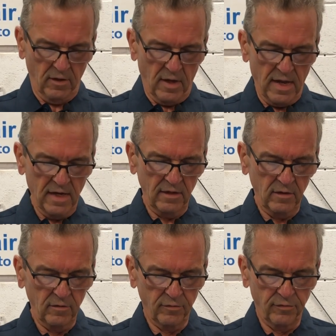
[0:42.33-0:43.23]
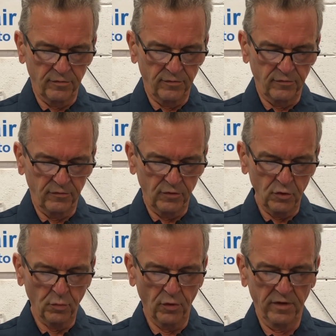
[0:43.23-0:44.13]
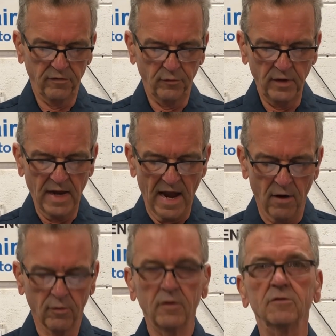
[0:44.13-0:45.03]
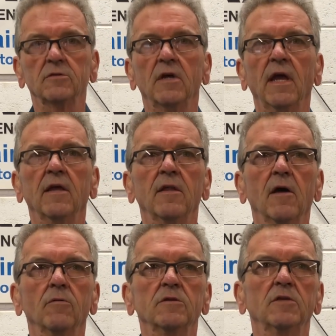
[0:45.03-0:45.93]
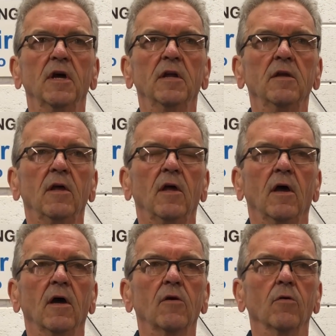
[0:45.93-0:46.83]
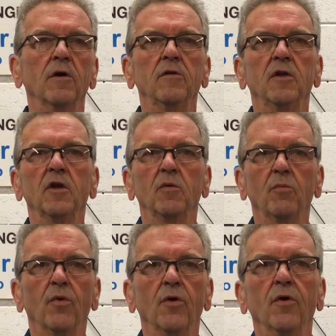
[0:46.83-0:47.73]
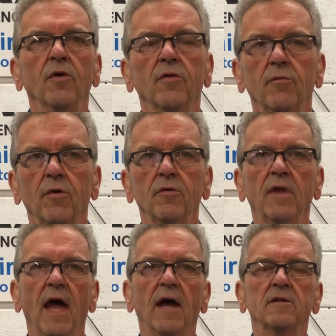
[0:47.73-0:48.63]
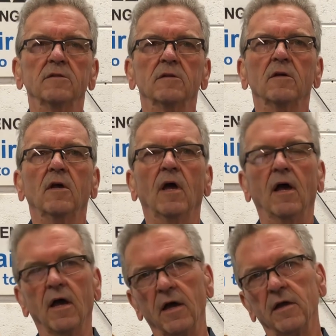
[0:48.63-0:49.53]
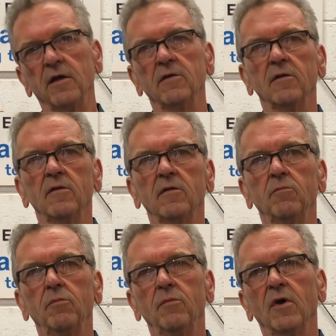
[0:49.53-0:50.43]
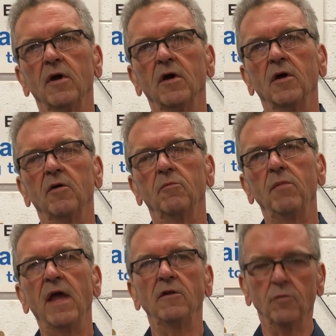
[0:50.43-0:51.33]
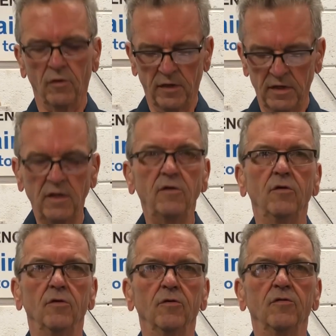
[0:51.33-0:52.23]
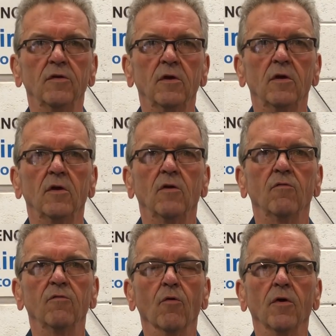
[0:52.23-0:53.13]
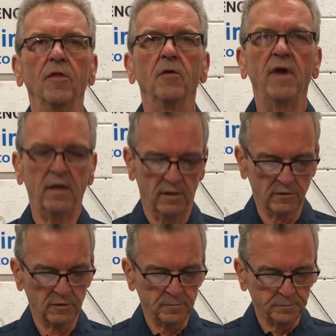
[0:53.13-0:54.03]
82.3 hours, and that was done according to him per the Rotax uh, in, uh, manual that he used for the maintenance.